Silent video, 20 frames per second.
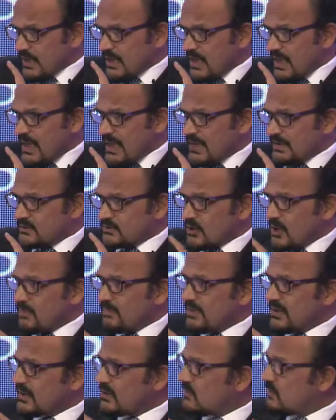A
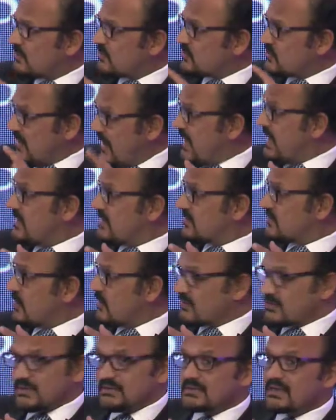topic which A, is
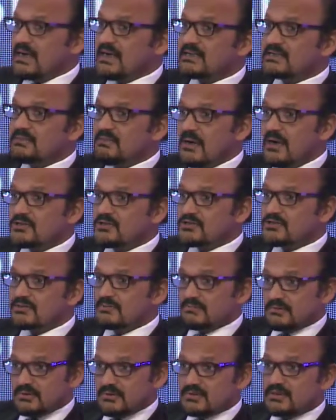not discussed much,
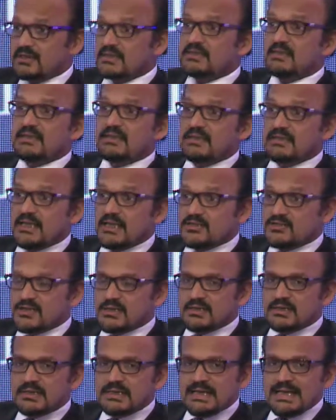certainly in Asia,